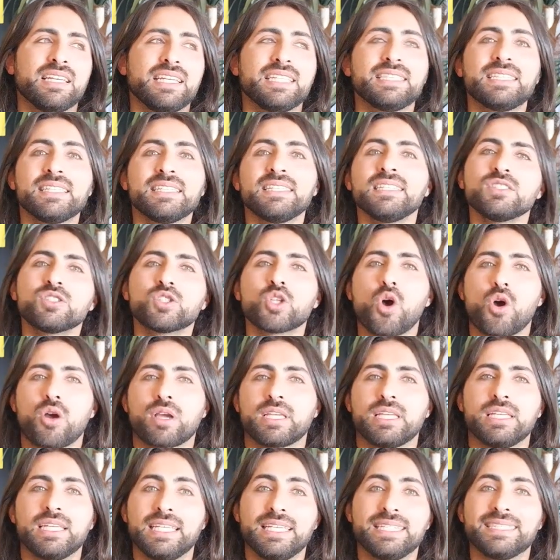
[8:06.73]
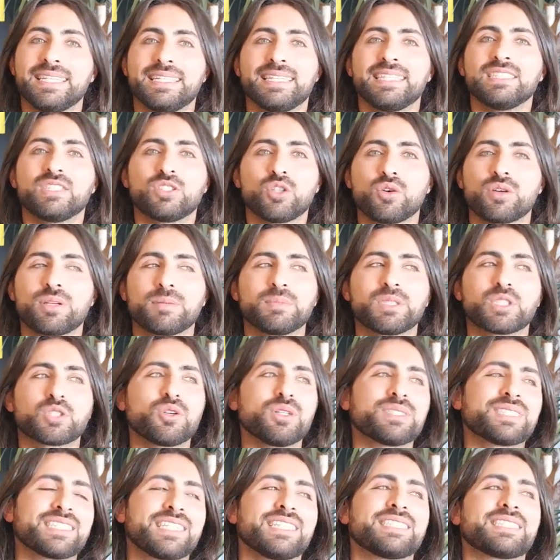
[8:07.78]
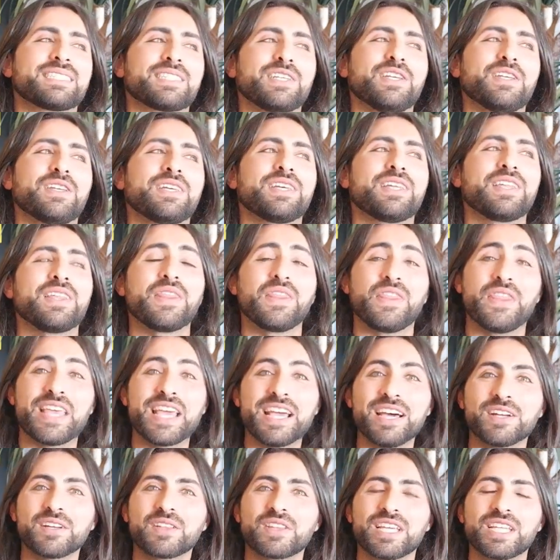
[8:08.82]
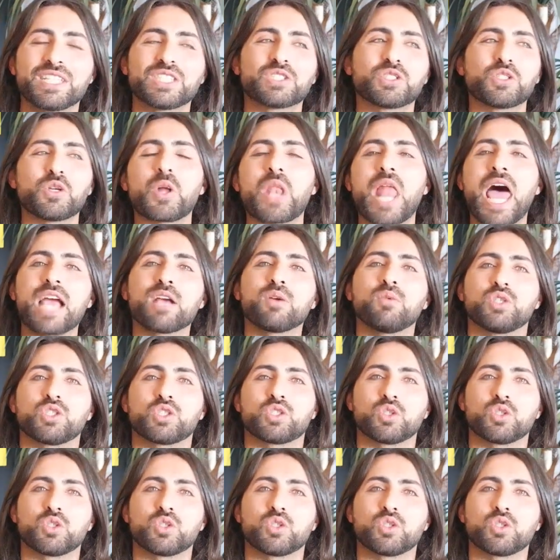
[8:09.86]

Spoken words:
He didn't talk. It's there's no language.